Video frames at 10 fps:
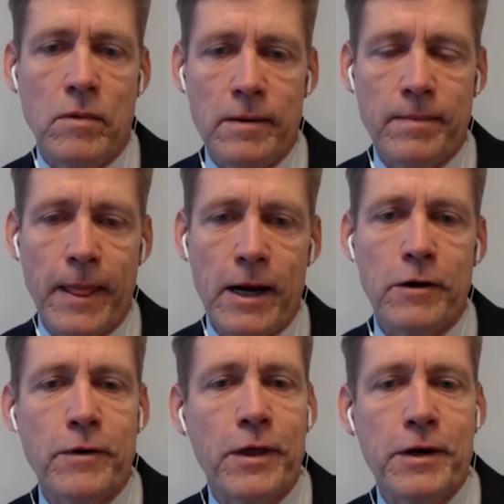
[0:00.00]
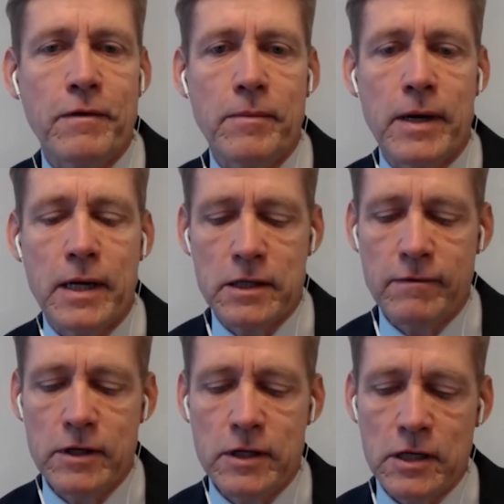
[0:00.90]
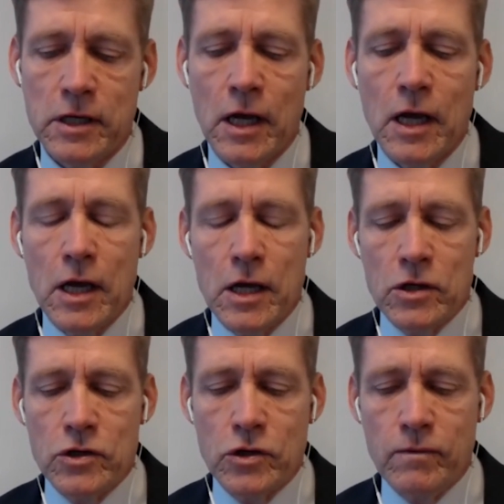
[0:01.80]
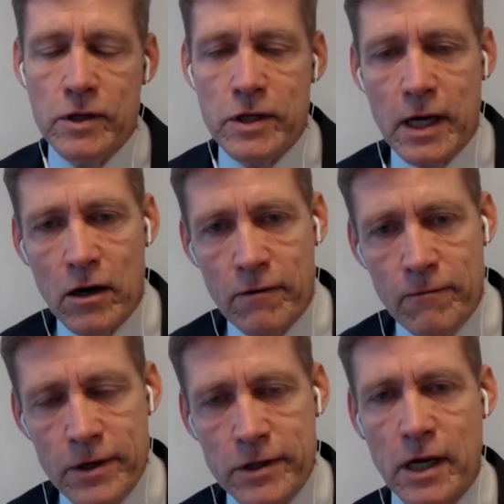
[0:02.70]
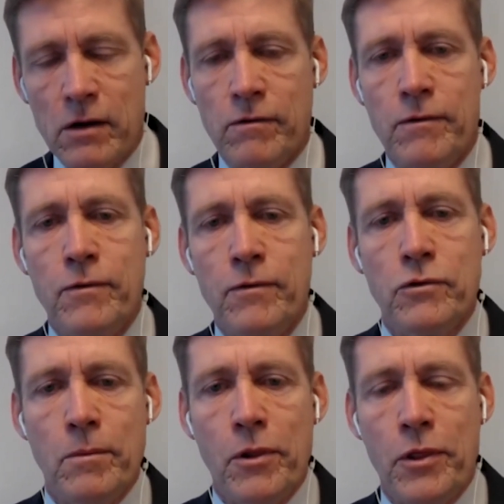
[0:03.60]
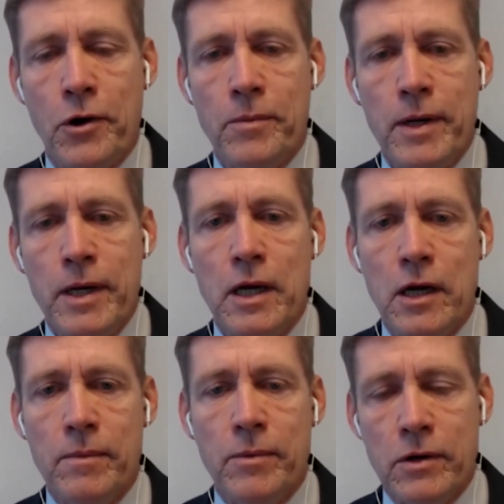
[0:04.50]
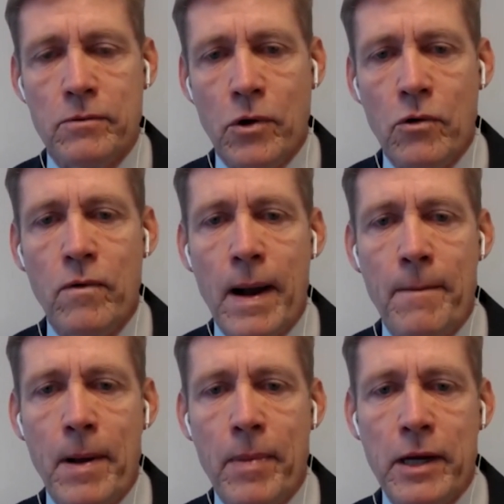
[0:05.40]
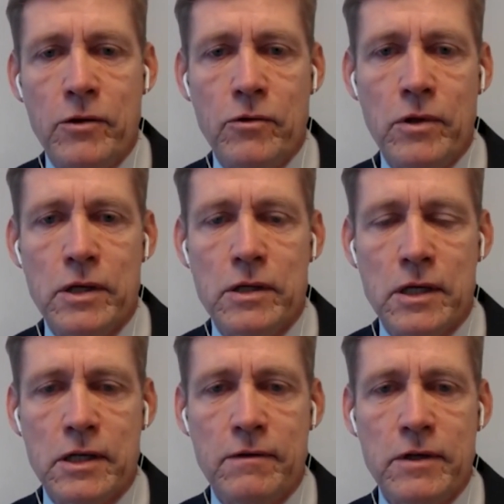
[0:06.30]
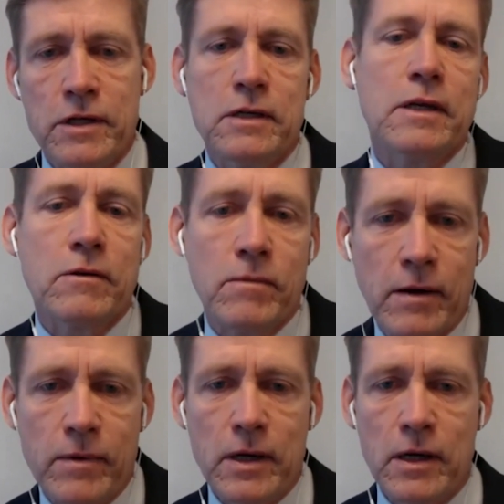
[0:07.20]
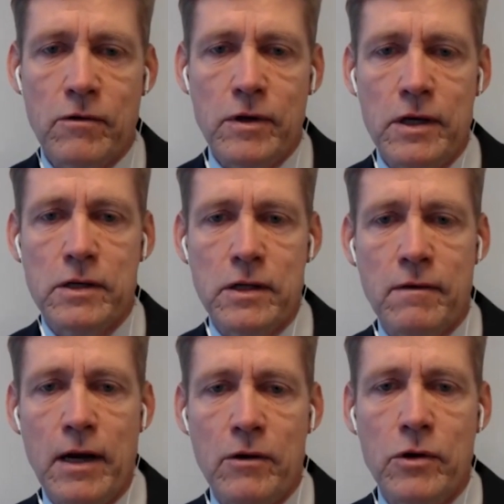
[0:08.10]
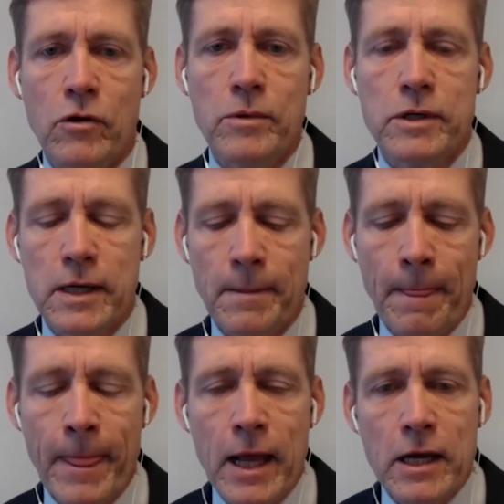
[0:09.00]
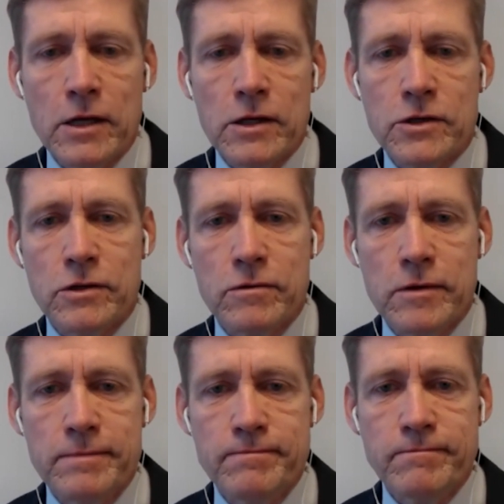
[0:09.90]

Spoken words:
well, a lot of other development activities. So we take a lot of risk out of the photothermal therapy program by doing this activity, and that's why we increase the value enormously. So